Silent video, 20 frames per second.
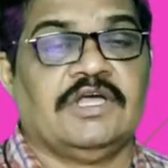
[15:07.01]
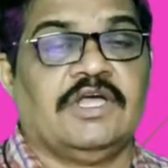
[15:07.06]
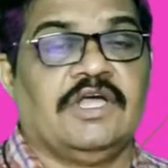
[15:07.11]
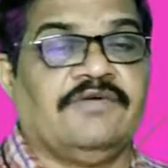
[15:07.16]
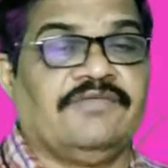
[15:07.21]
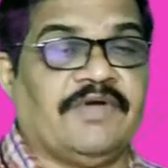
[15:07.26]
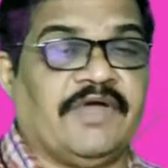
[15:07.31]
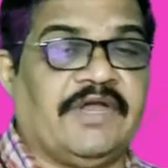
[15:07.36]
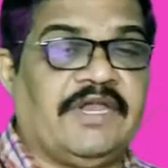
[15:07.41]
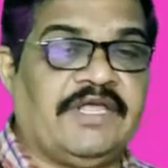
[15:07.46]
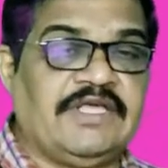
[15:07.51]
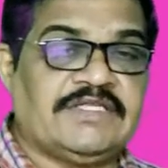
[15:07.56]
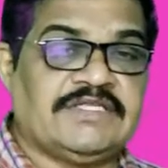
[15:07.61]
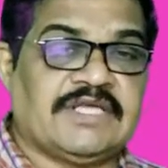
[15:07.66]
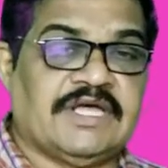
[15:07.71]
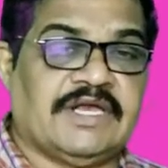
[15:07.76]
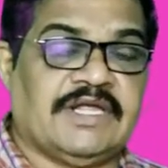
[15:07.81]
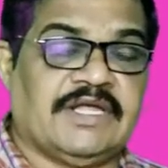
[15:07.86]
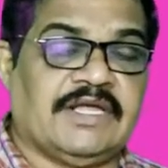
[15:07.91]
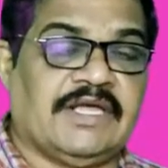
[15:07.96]
If any
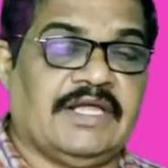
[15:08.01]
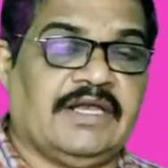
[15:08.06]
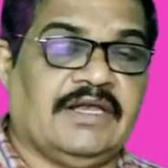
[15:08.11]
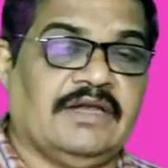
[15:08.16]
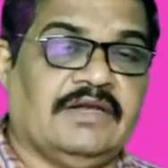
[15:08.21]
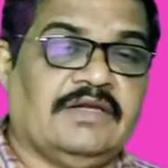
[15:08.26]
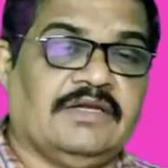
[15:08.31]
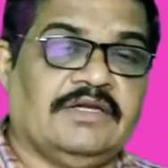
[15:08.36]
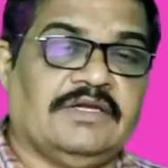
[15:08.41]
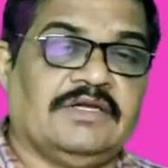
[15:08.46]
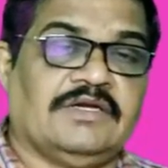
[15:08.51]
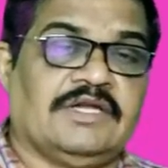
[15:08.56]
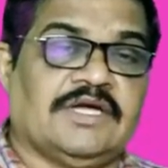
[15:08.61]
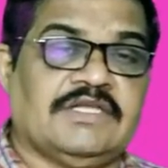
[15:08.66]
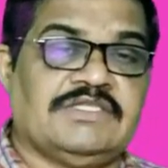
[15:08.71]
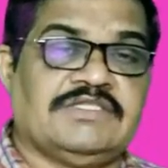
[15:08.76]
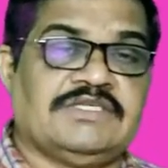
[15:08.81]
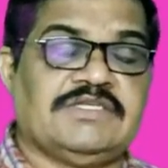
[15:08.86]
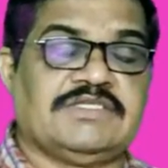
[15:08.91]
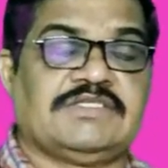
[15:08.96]
circle
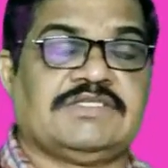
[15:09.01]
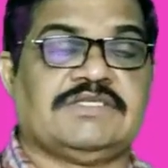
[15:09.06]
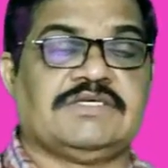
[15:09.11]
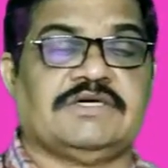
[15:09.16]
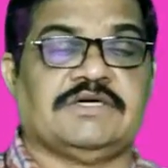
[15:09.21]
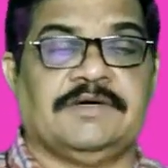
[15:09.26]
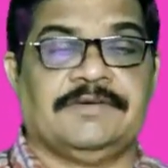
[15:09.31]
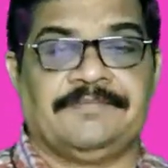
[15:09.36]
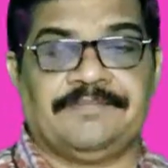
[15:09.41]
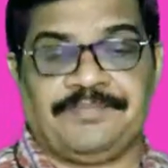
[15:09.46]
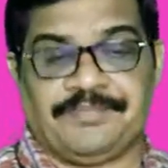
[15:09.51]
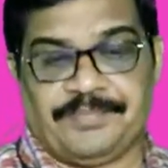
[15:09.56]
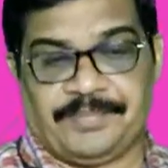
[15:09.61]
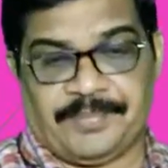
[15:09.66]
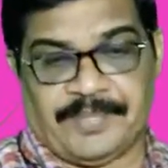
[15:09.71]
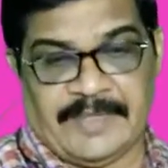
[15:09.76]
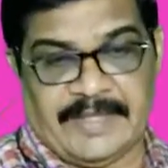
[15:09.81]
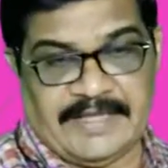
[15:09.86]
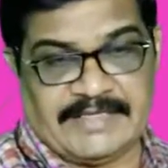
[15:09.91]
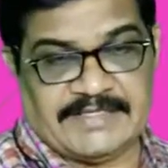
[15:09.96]
touches
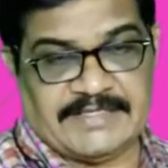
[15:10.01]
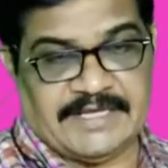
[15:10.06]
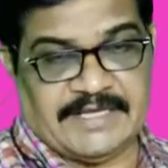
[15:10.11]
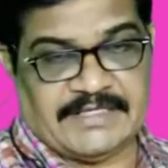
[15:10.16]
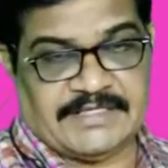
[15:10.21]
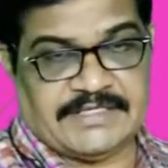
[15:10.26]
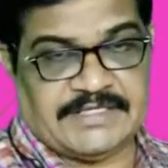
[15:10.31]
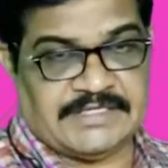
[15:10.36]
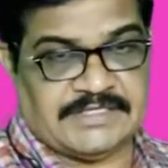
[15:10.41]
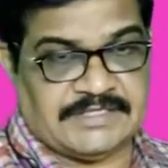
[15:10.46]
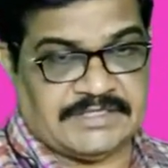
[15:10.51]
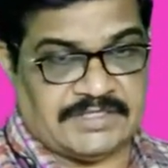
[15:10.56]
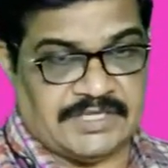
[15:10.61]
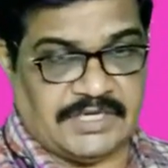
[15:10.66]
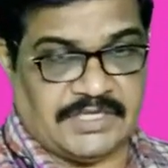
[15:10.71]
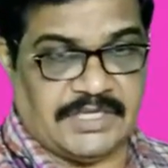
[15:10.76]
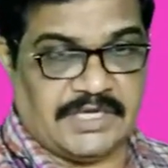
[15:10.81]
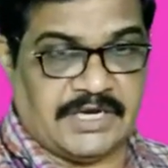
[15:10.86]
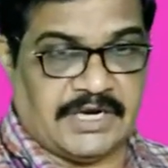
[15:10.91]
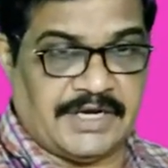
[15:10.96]
x-axis,
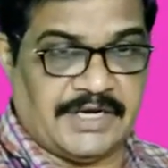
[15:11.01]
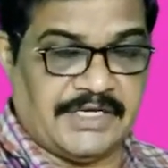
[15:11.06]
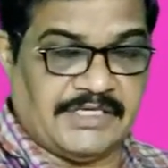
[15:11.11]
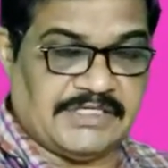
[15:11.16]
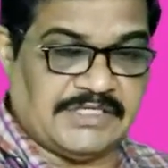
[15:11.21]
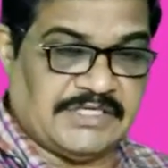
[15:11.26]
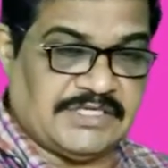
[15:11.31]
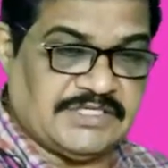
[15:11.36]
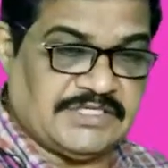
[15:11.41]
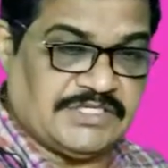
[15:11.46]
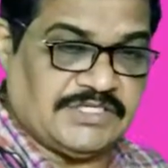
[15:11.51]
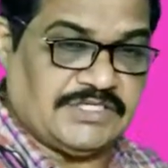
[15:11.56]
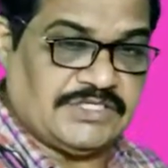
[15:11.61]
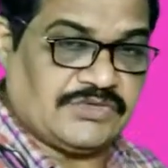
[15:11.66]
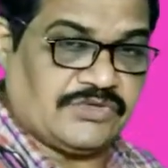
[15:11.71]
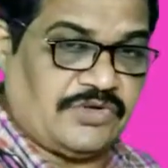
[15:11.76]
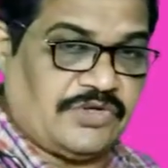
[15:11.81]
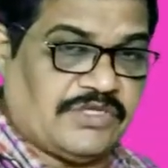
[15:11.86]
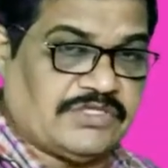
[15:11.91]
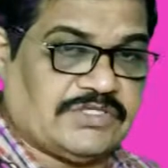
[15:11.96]
then the condition is g
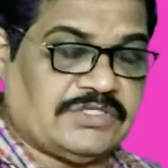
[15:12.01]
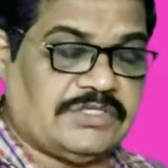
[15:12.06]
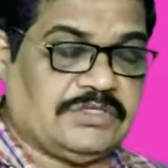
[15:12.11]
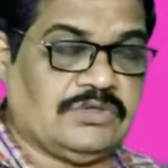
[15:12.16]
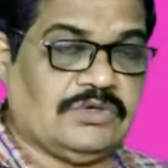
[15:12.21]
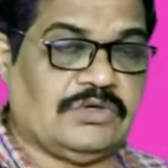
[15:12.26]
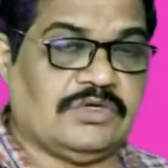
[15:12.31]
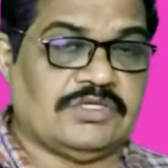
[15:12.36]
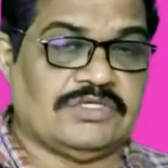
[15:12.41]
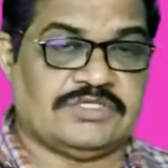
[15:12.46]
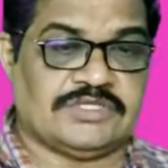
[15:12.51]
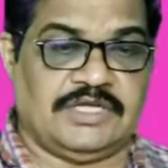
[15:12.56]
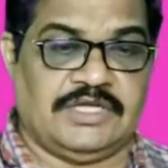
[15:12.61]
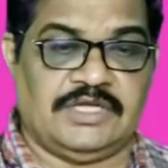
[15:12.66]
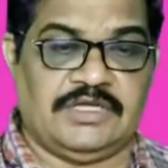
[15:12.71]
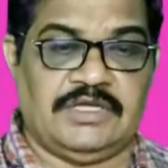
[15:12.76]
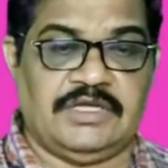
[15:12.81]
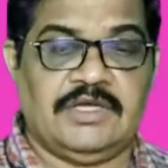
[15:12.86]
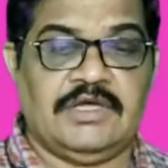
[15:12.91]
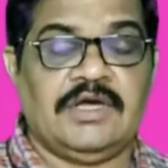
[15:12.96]
square is equal to
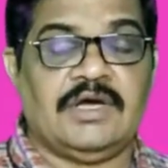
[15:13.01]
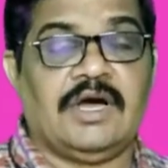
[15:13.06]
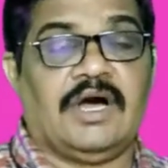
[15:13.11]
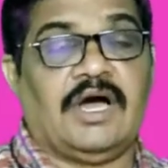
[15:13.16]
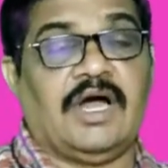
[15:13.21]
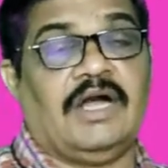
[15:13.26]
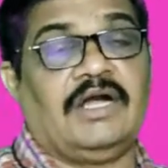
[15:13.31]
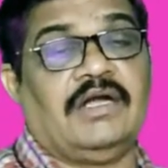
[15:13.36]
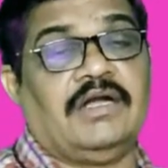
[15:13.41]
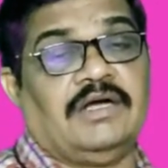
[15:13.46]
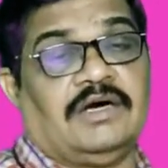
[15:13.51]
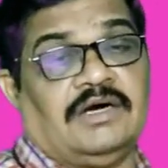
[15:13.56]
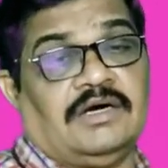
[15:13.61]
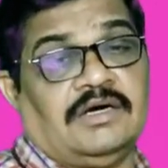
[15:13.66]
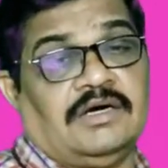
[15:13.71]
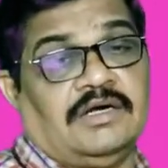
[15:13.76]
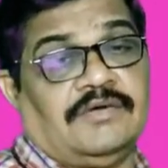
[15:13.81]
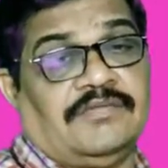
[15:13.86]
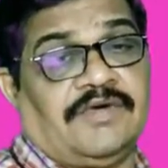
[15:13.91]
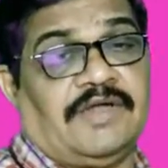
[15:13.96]
c. And
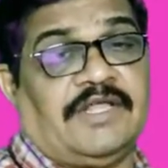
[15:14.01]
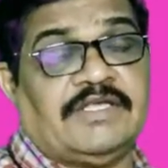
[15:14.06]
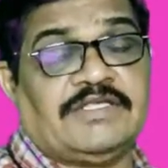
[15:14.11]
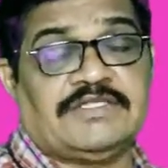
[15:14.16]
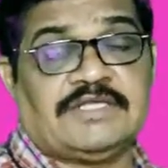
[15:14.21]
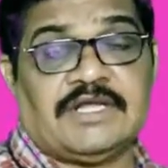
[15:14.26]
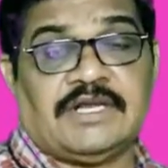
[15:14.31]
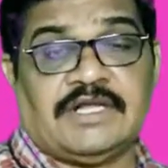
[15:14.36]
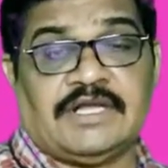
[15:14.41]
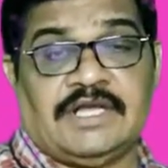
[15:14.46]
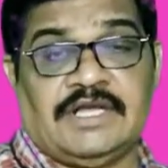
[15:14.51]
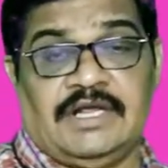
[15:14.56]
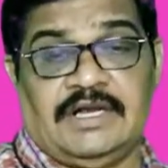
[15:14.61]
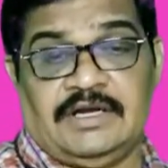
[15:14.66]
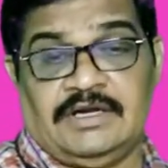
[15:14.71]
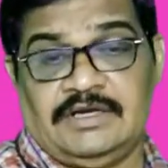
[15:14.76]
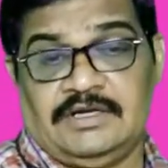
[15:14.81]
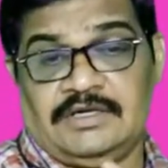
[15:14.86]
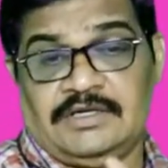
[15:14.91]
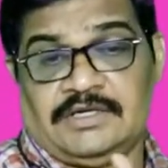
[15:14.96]
if any
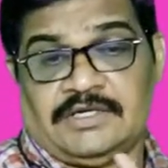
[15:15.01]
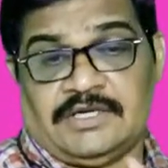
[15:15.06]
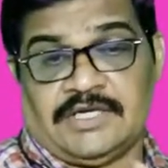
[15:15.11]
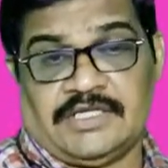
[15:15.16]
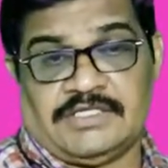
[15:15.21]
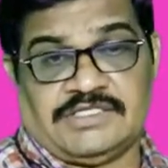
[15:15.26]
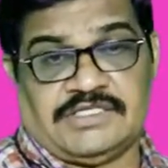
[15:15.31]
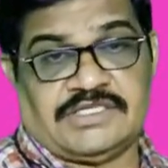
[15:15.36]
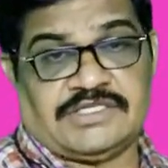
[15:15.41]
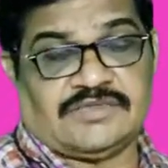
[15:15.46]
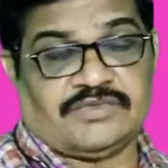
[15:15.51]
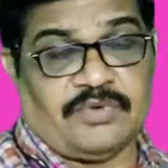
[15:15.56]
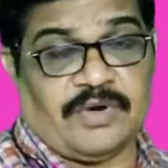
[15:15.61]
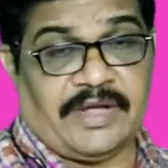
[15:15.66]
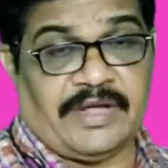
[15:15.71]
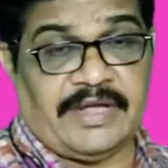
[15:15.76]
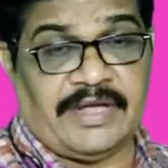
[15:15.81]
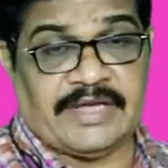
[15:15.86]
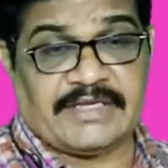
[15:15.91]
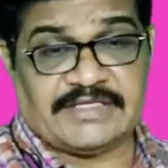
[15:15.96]
circle touches
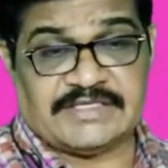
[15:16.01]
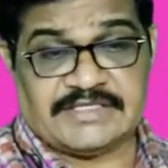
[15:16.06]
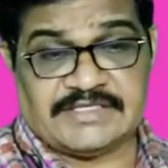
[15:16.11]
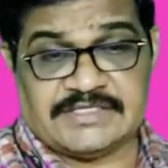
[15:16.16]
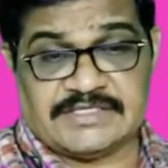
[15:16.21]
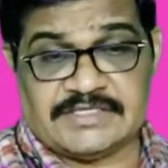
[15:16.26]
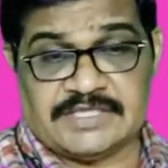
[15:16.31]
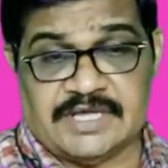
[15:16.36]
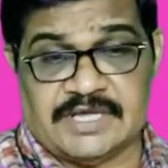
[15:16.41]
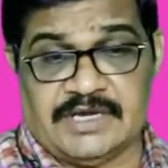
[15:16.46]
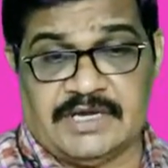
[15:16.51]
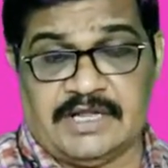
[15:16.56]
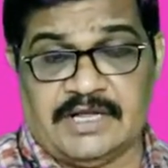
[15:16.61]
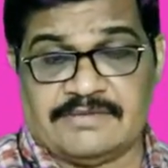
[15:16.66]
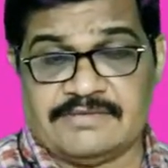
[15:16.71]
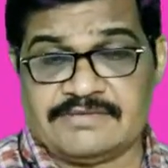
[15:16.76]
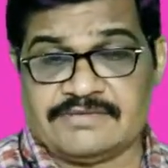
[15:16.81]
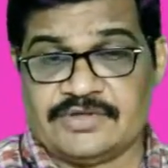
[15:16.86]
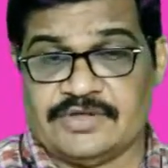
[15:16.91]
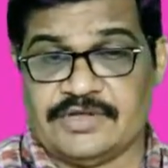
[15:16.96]
y-axis, then
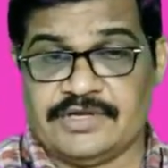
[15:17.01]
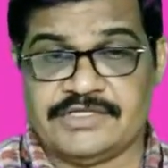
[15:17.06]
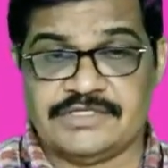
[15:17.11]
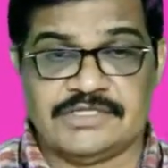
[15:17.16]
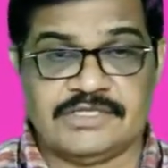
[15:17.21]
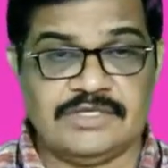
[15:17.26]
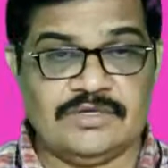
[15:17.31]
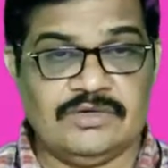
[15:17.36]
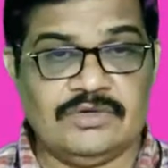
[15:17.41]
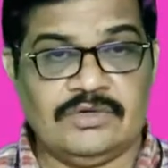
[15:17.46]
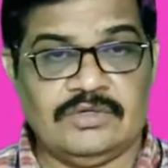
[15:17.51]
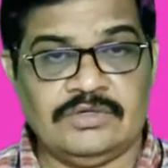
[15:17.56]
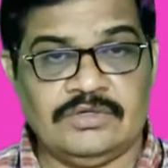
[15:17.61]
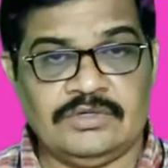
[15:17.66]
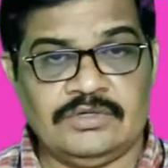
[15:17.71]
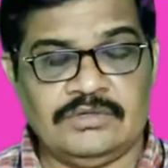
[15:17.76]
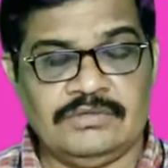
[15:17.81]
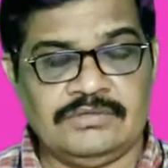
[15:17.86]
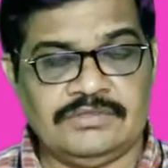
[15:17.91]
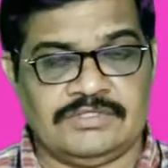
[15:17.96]
f square is equal
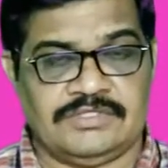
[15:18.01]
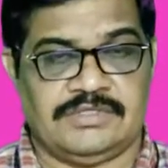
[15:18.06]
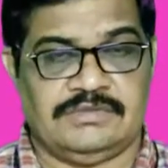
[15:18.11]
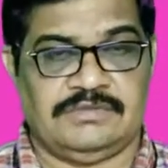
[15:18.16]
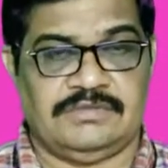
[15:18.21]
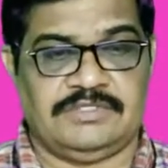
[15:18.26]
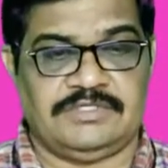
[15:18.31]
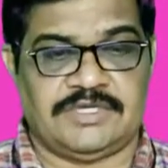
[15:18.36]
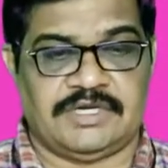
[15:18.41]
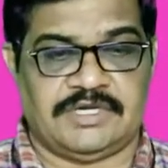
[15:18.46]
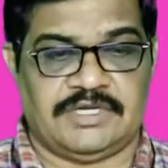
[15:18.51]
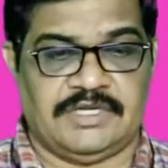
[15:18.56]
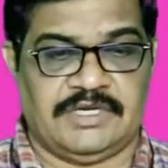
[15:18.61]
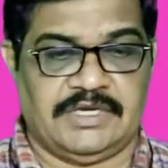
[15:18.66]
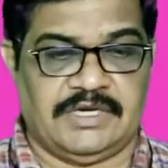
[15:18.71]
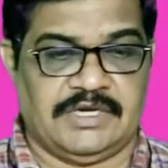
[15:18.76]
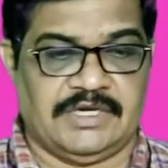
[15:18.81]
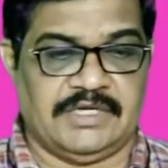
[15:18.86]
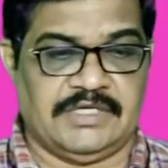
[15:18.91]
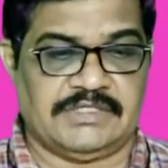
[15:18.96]
to c. These are the
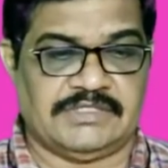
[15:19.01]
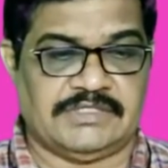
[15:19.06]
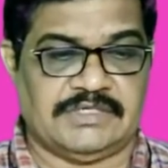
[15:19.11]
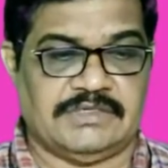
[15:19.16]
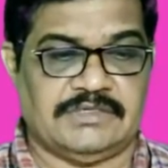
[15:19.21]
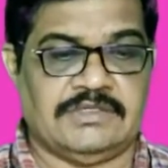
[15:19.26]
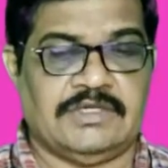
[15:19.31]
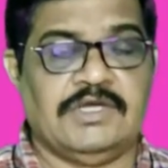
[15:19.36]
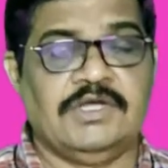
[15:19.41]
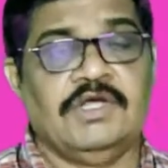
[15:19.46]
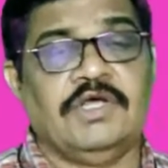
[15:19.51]
conditions.